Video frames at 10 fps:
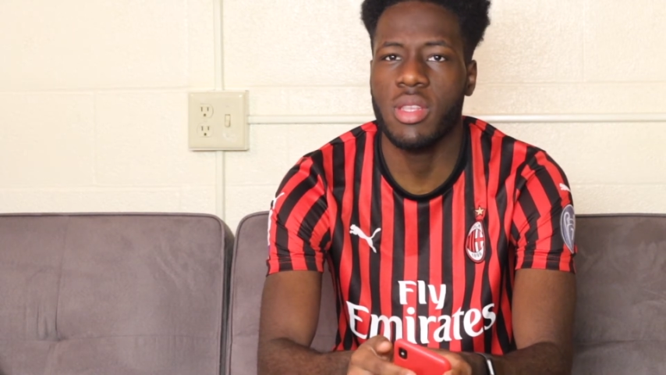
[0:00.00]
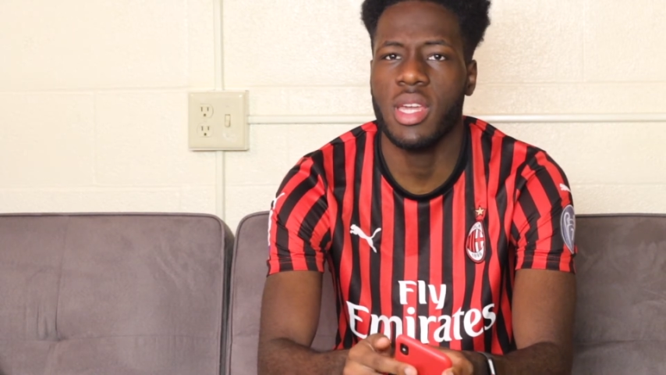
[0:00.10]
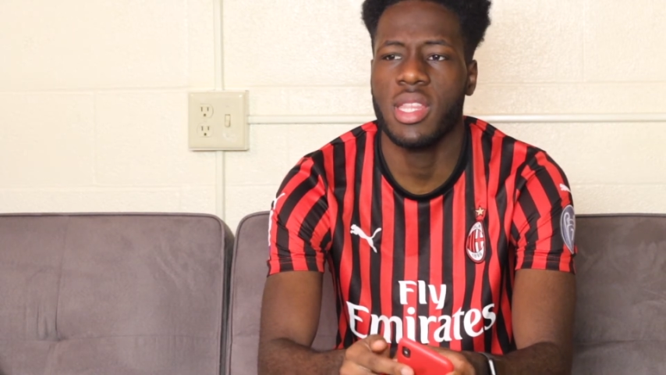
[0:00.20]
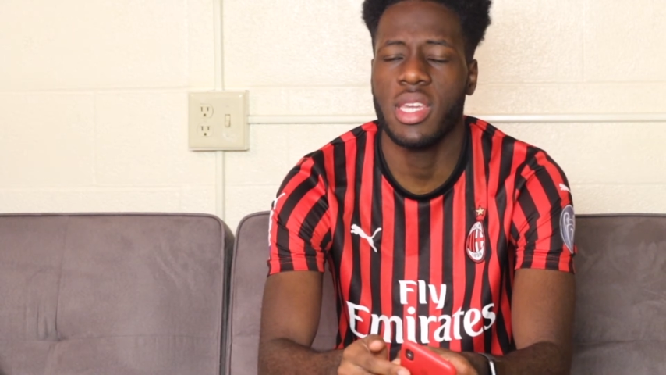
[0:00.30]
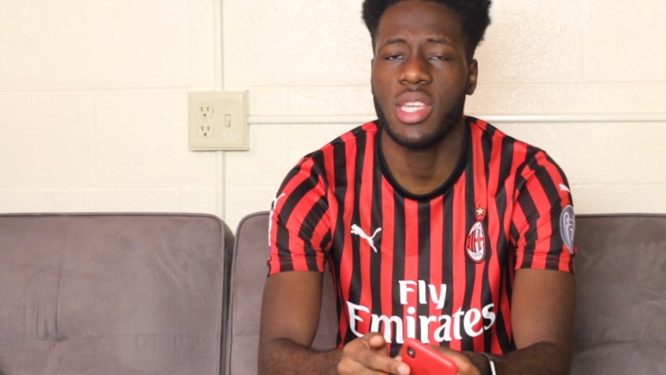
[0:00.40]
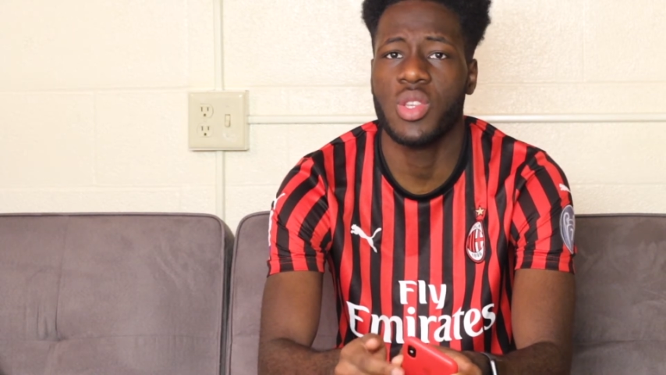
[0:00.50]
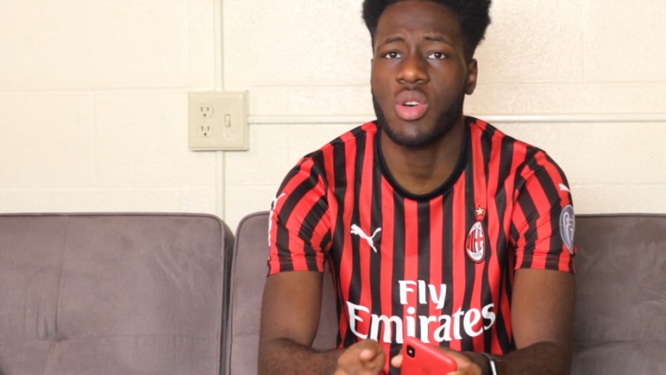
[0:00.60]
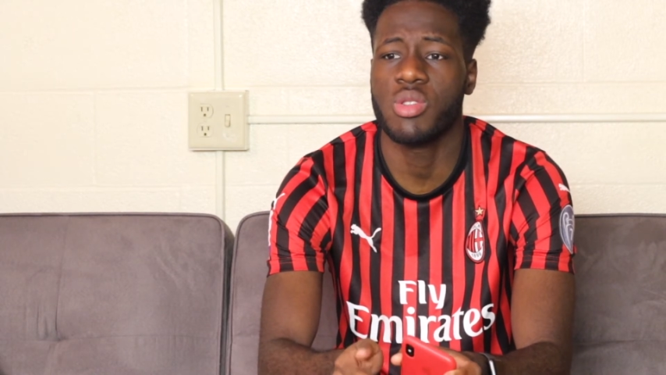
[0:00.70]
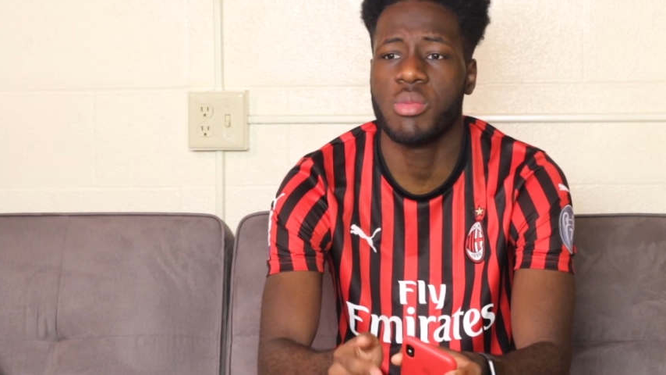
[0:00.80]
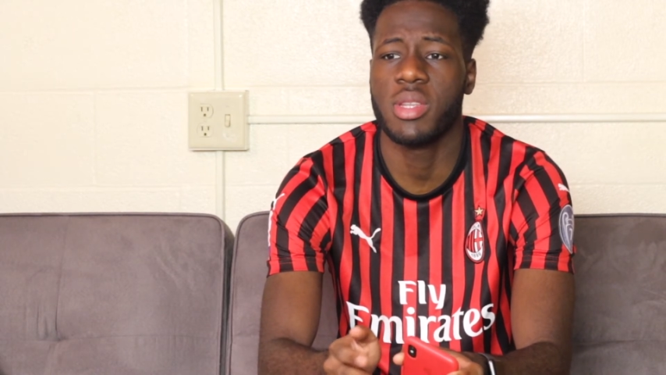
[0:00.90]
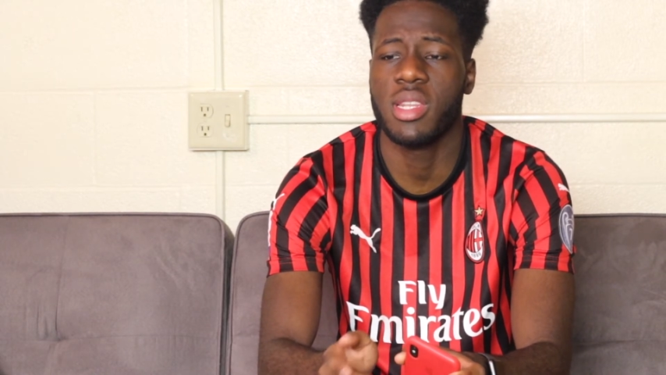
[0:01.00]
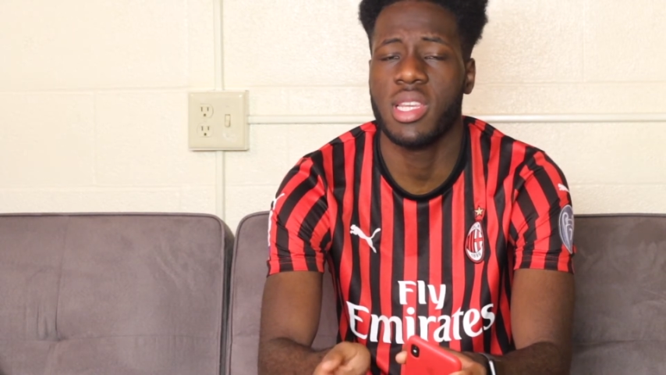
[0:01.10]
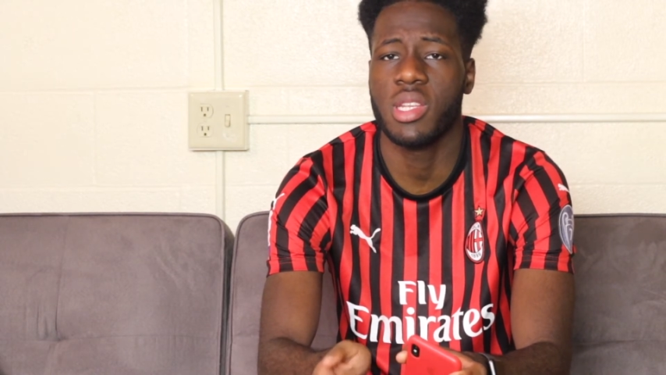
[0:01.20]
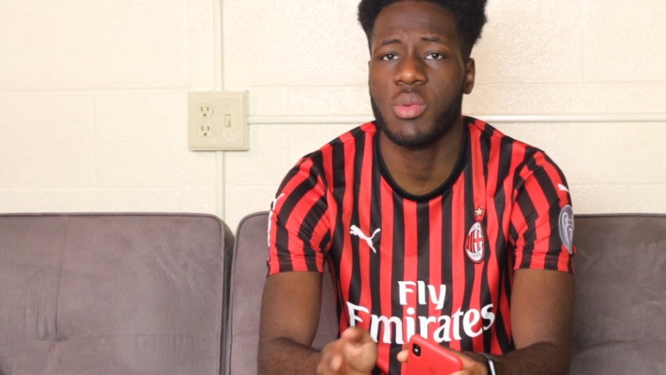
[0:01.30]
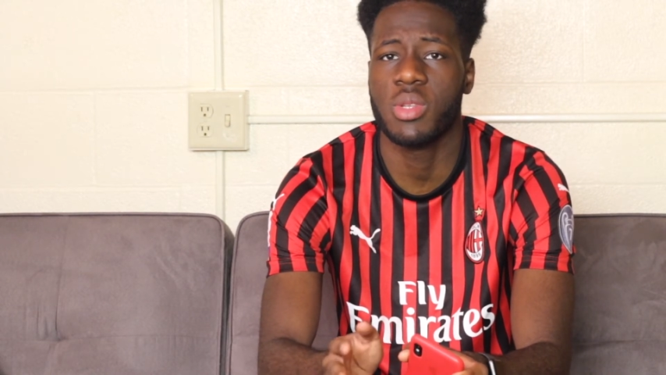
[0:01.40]
I think he's also been
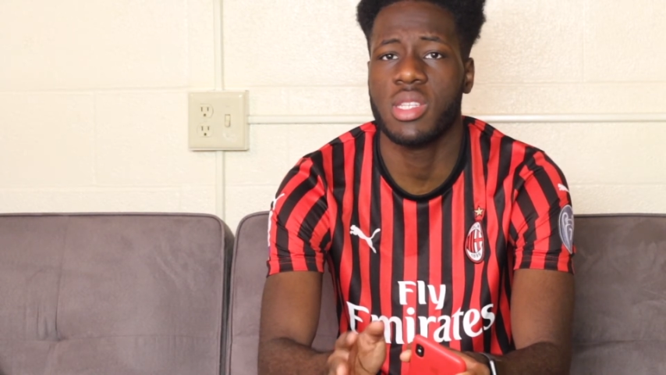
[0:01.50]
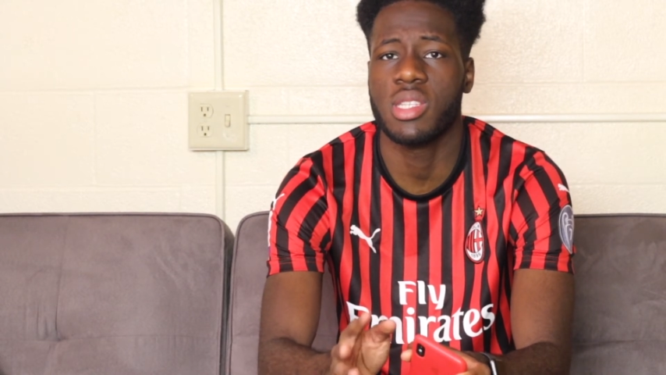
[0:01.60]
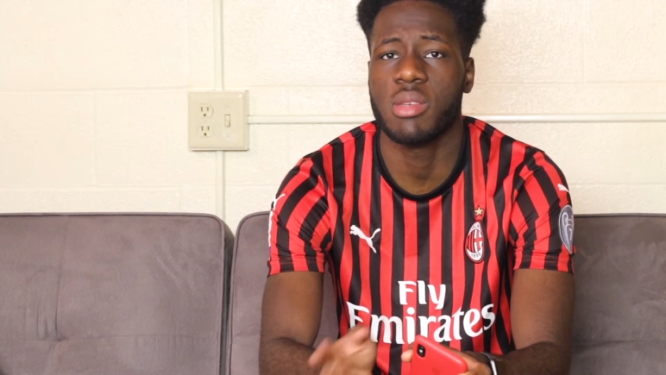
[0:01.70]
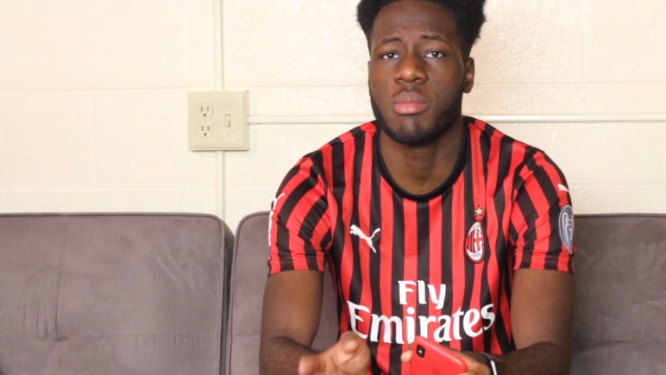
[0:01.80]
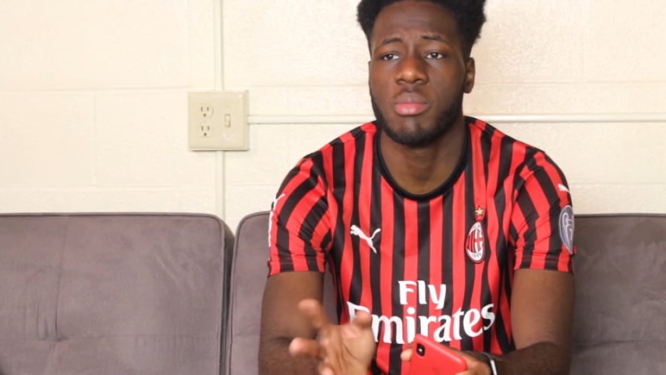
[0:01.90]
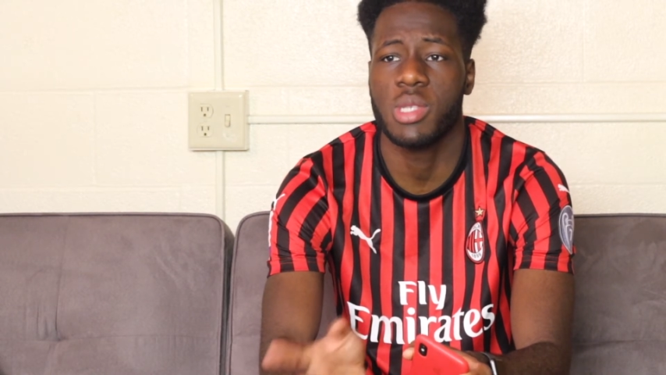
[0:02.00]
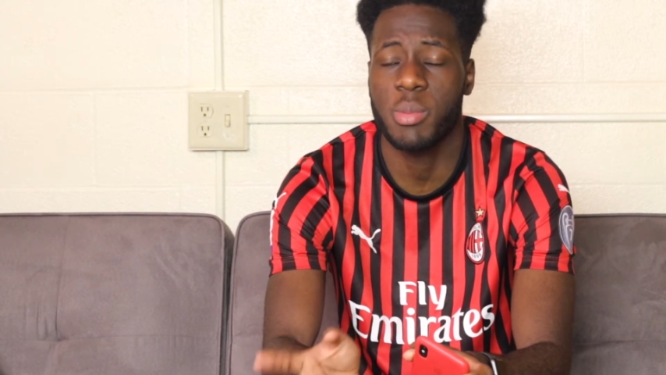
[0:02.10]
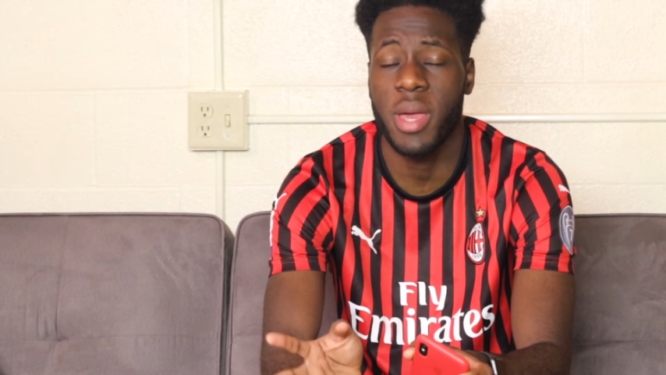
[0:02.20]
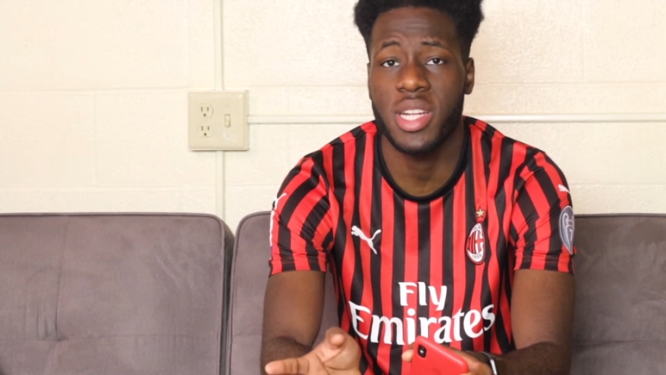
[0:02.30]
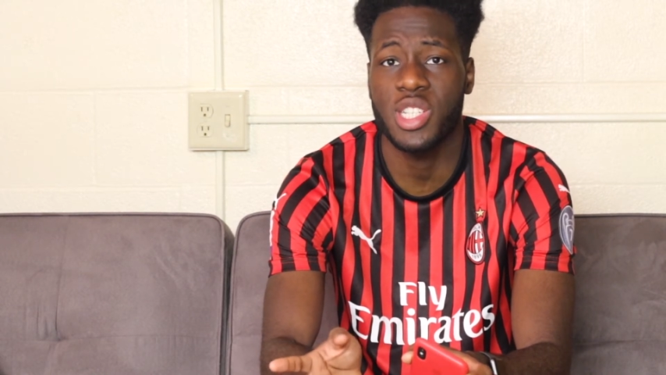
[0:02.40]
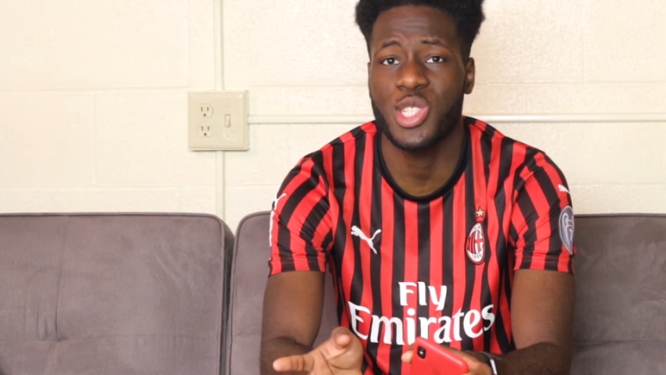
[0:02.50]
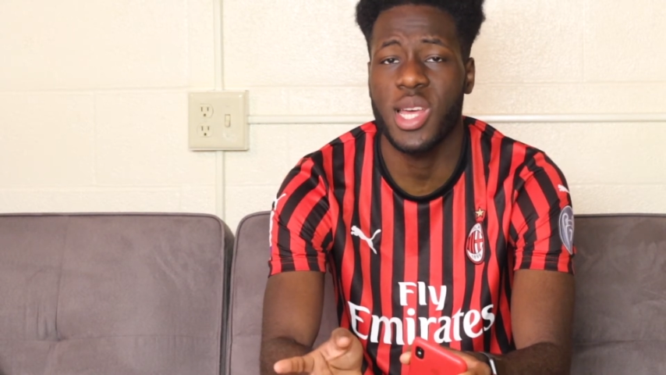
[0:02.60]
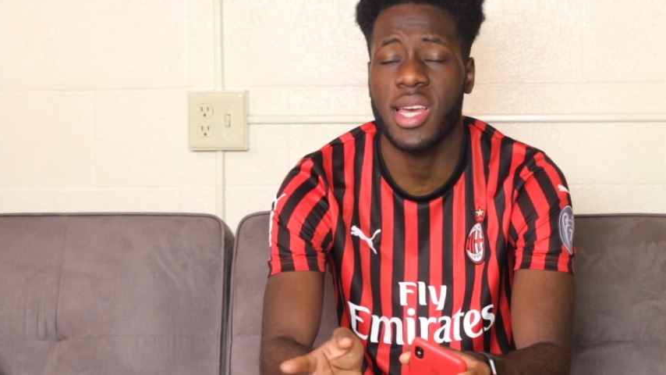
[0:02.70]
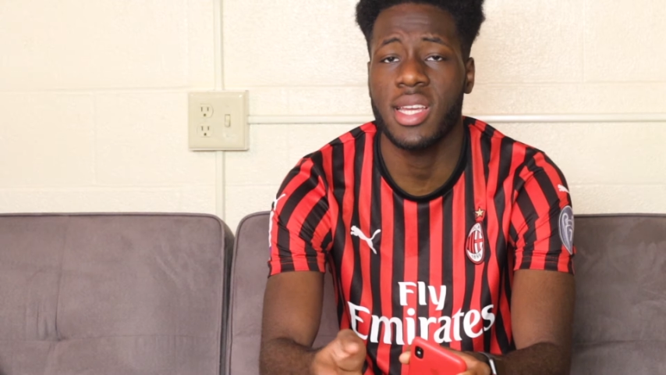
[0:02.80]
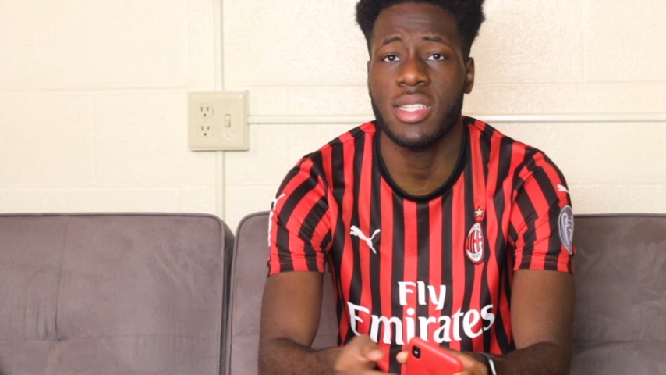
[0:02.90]
linked with some Spanish
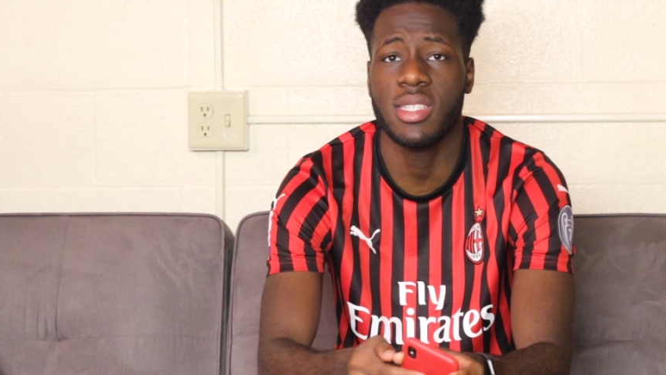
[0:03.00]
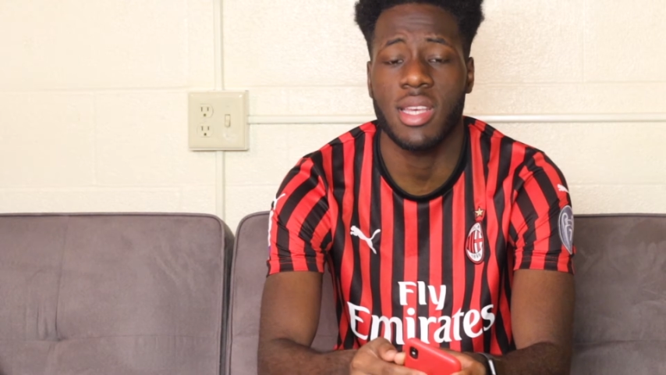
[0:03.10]
sides.